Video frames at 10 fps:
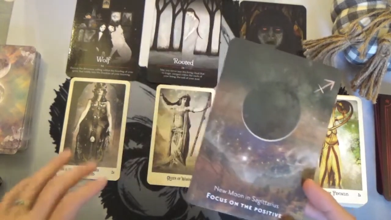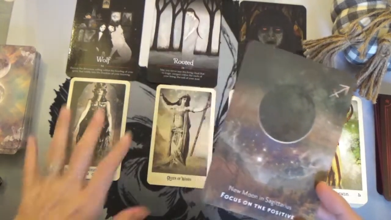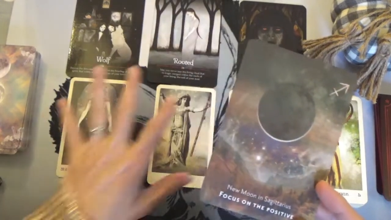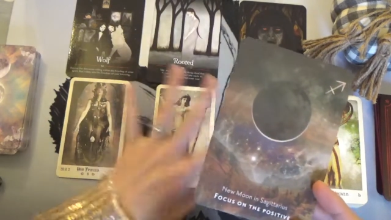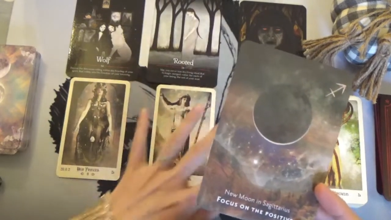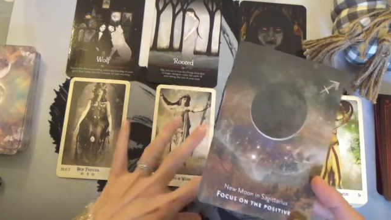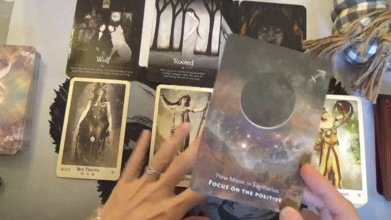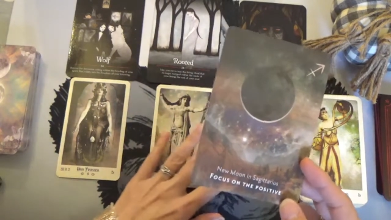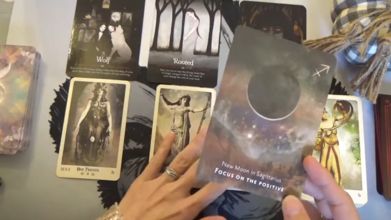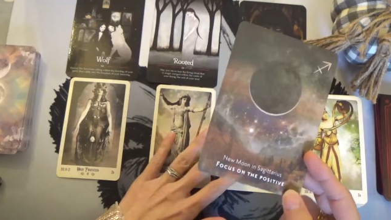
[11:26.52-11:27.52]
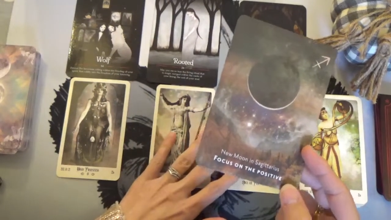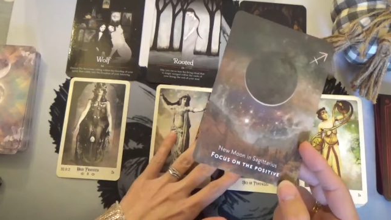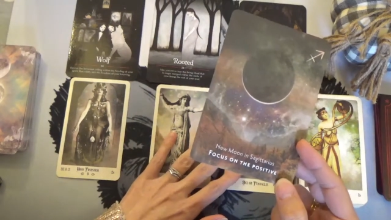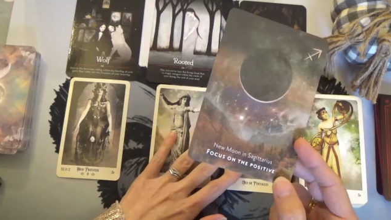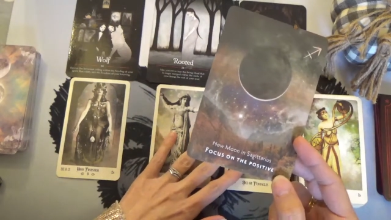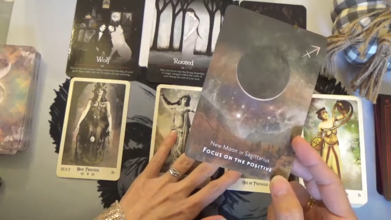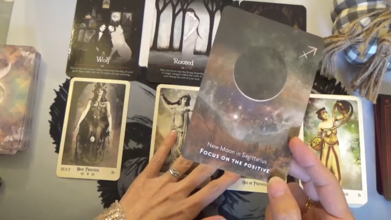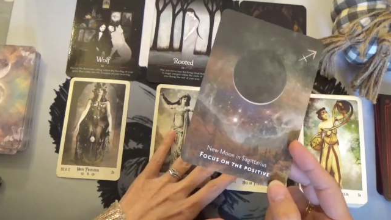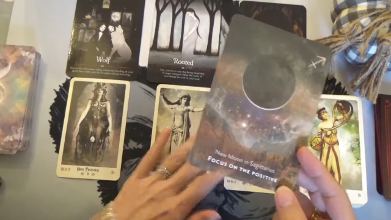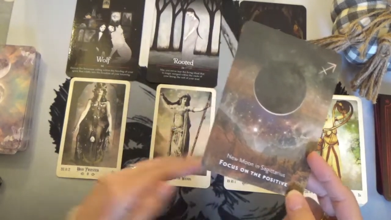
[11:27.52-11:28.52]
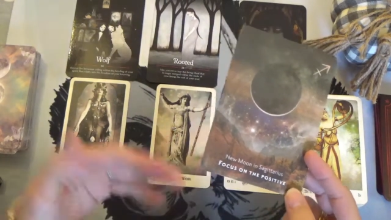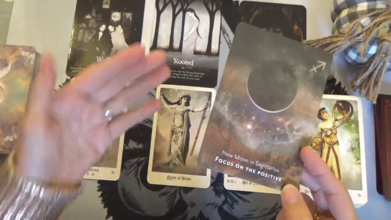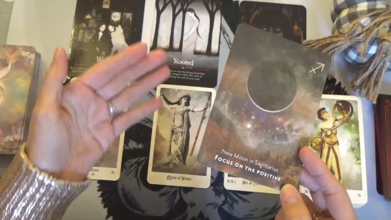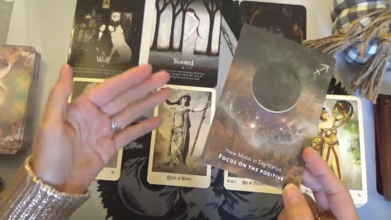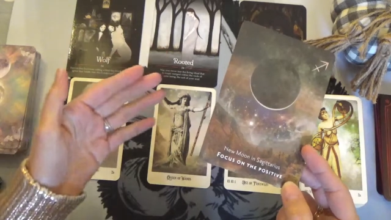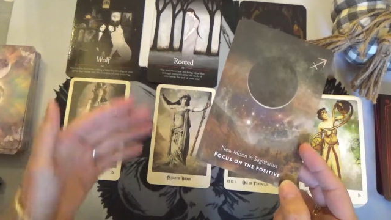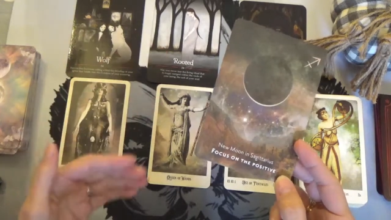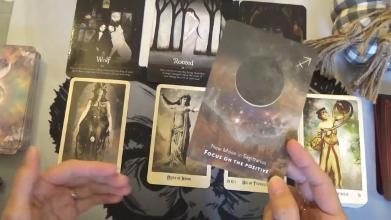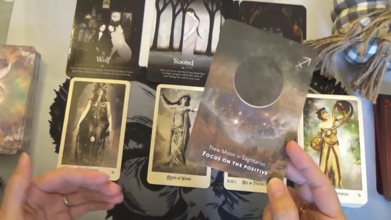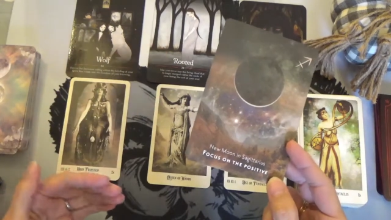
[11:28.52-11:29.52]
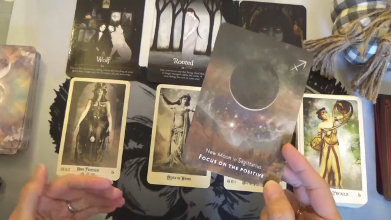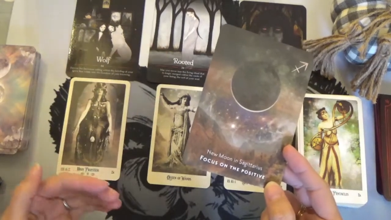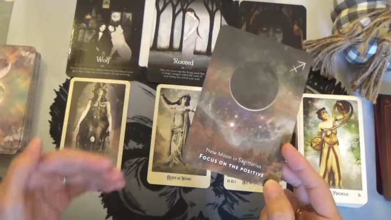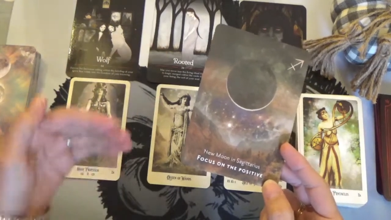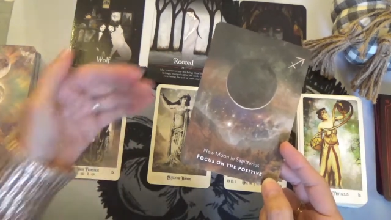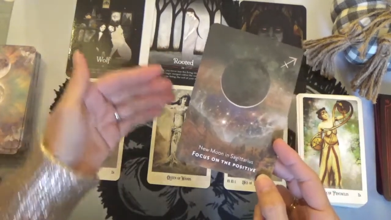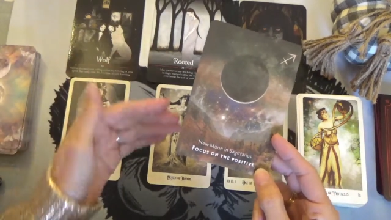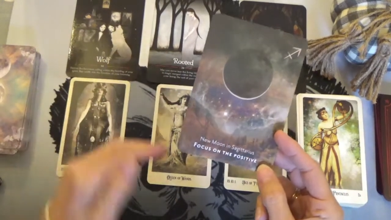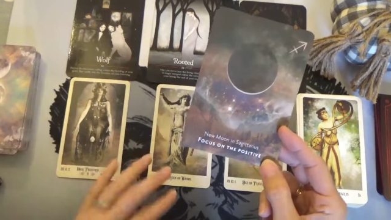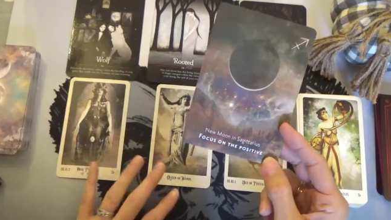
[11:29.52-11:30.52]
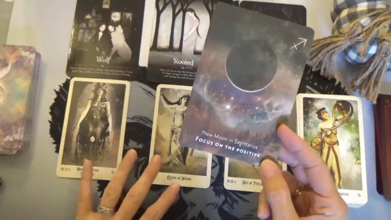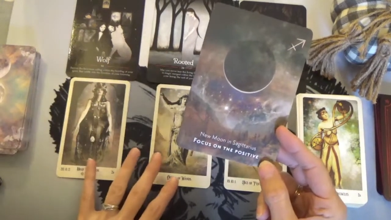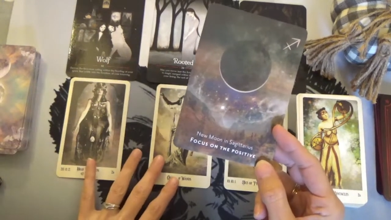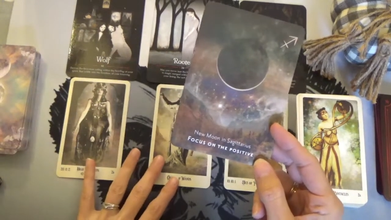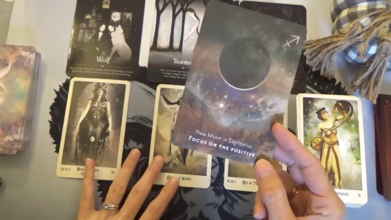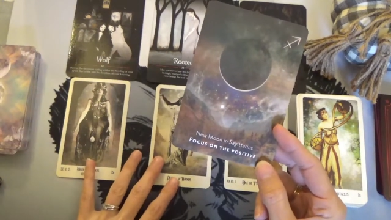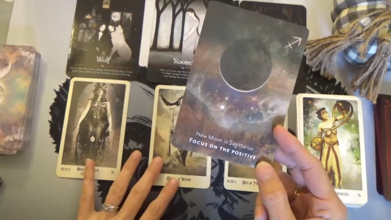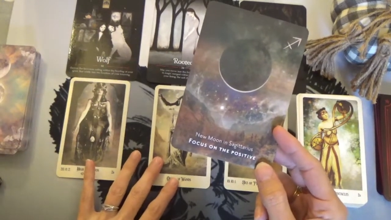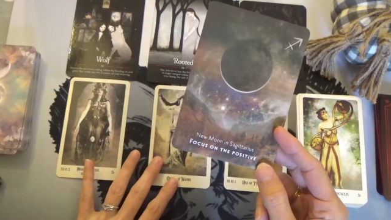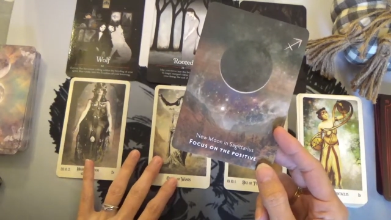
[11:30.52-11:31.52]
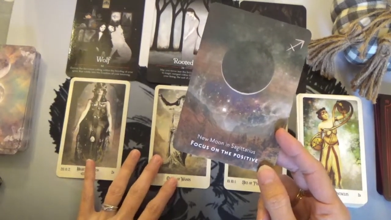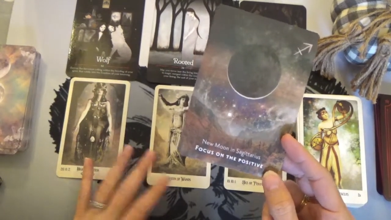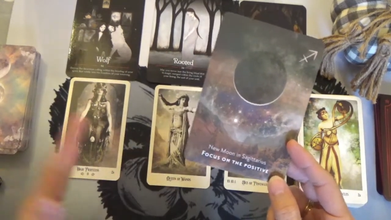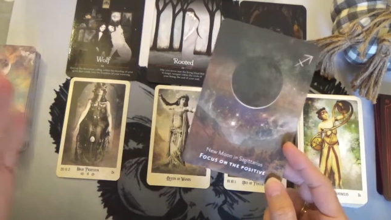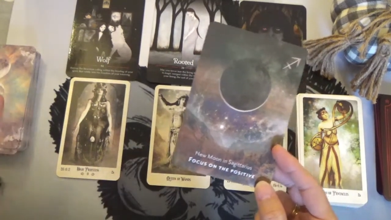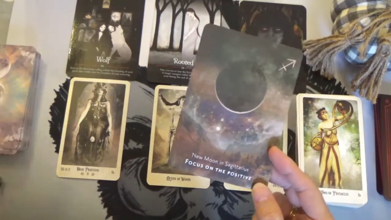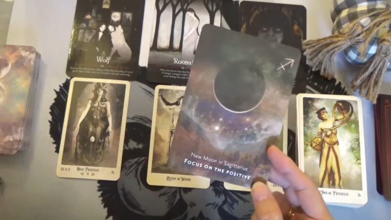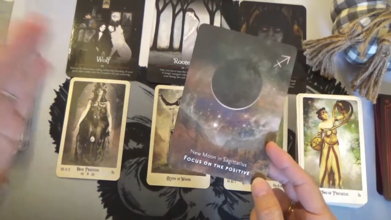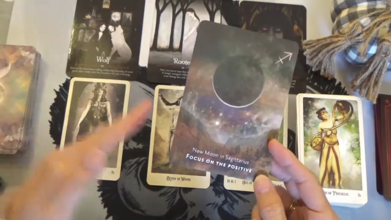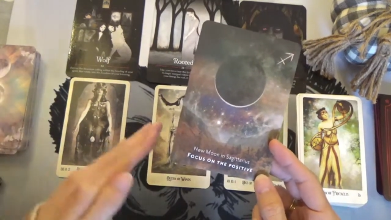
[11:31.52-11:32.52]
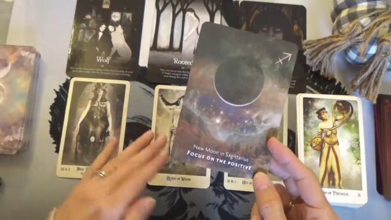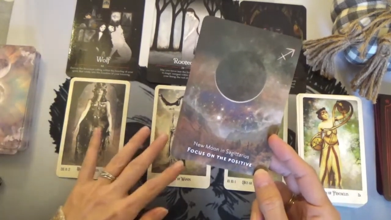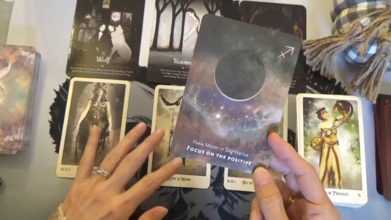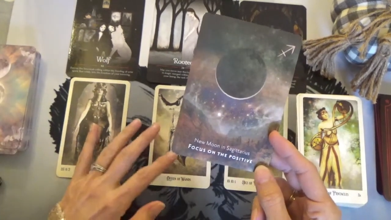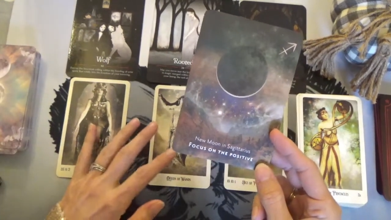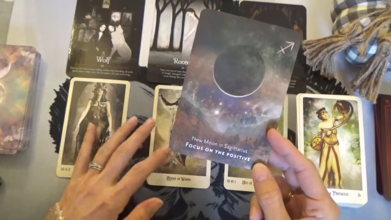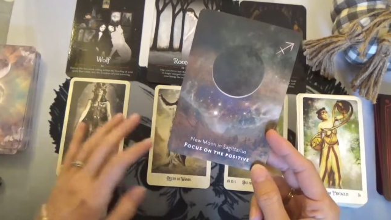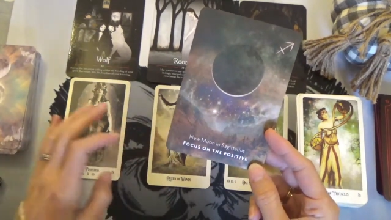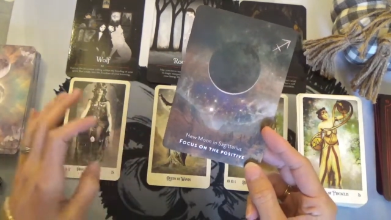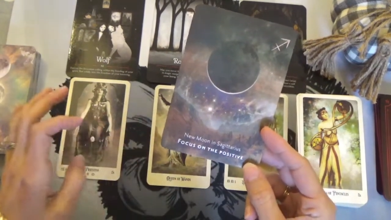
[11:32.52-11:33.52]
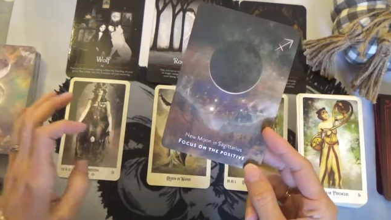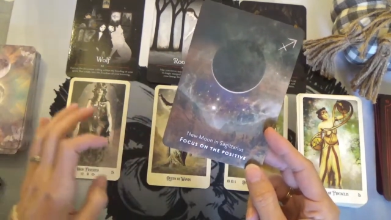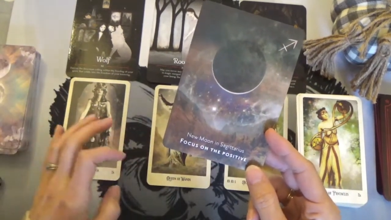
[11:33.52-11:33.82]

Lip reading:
[unreadable: no face in view]